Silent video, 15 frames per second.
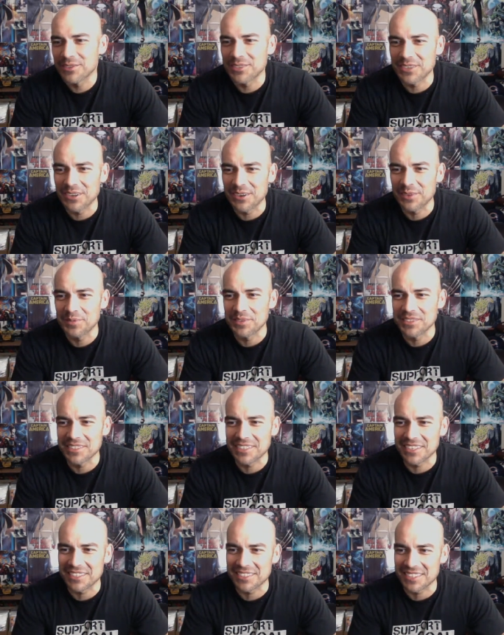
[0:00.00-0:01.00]
all music
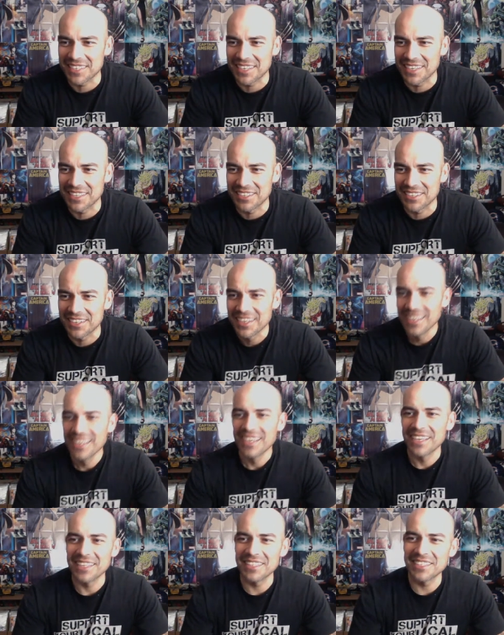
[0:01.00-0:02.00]
altogether.
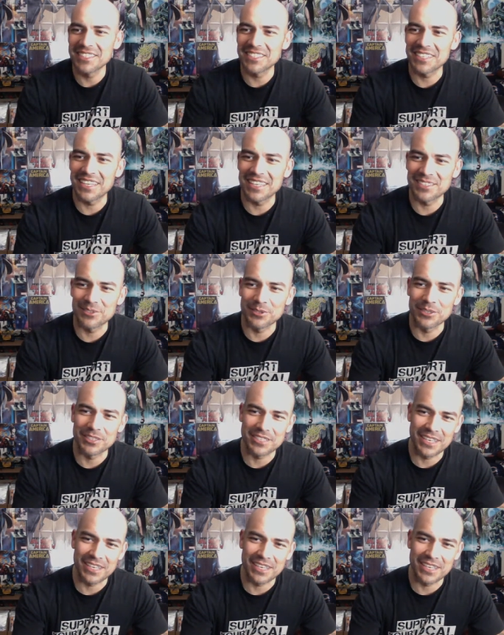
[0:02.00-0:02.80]
At least she has her looks.